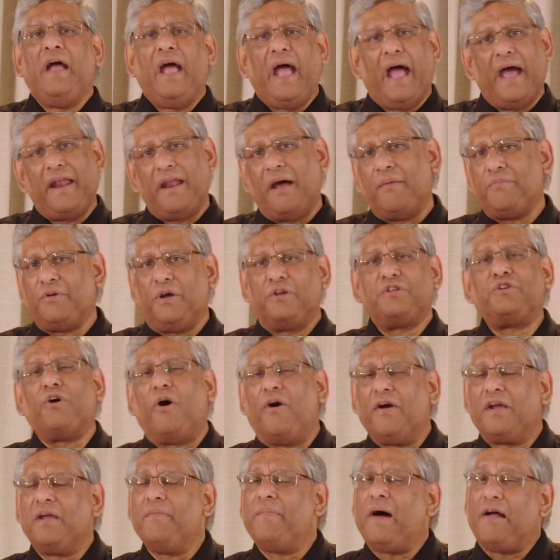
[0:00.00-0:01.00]
And I'm not
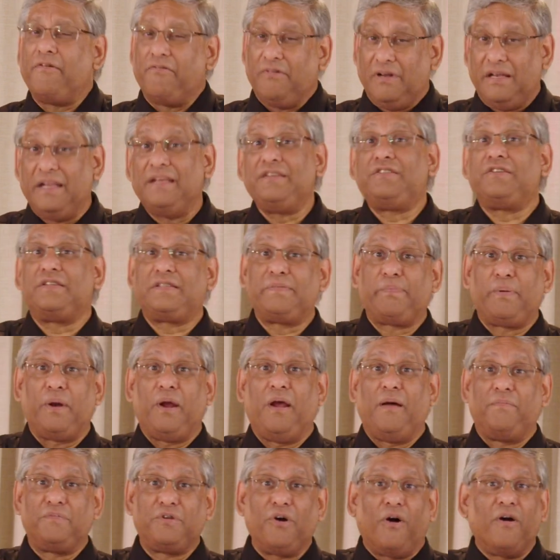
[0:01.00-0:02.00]
talking about religious
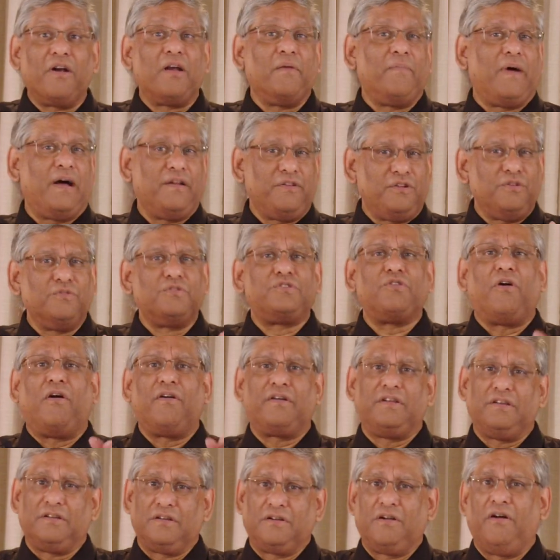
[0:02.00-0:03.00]
prayer. I'm talking about you
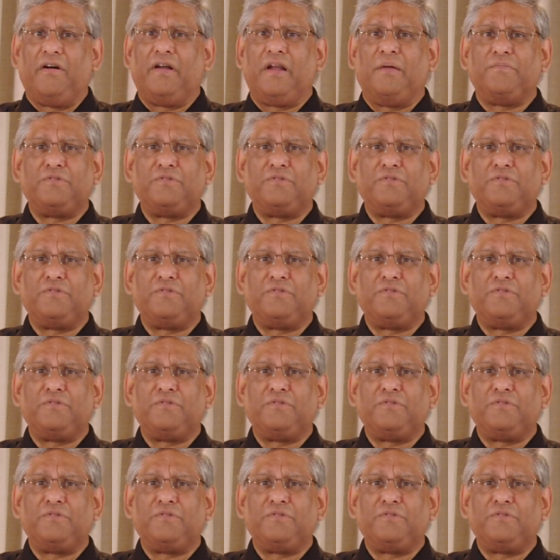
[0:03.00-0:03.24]
talking to God.